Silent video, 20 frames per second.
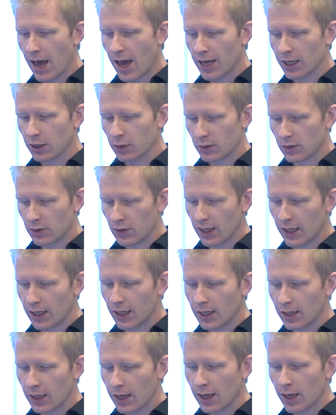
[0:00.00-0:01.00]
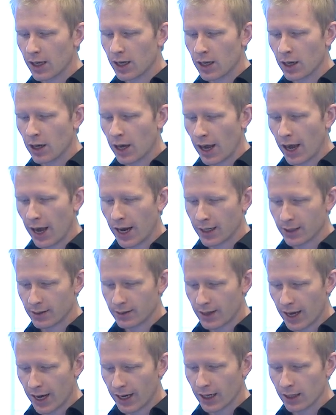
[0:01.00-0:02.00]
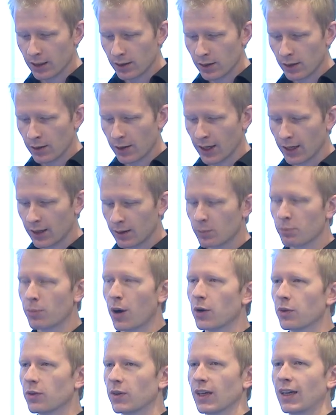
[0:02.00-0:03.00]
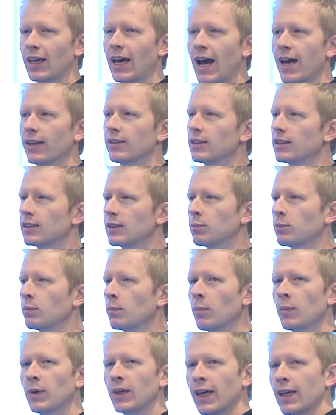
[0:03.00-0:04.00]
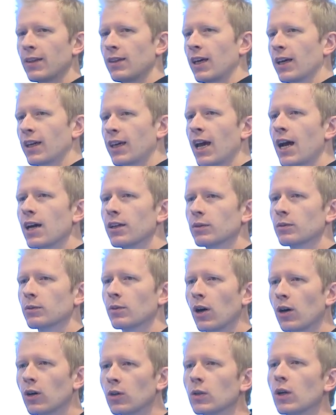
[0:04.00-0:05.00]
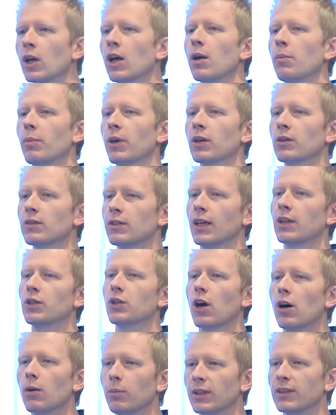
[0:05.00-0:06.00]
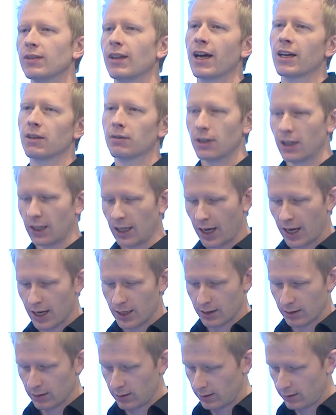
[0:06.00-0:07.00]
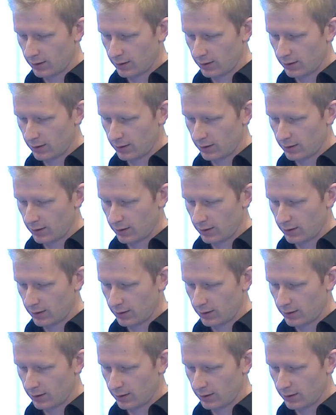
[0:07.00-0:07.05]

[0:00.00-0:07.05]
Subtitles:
and you'll see in a second that both the Cassies get the accountant role because their job is that of an accountant.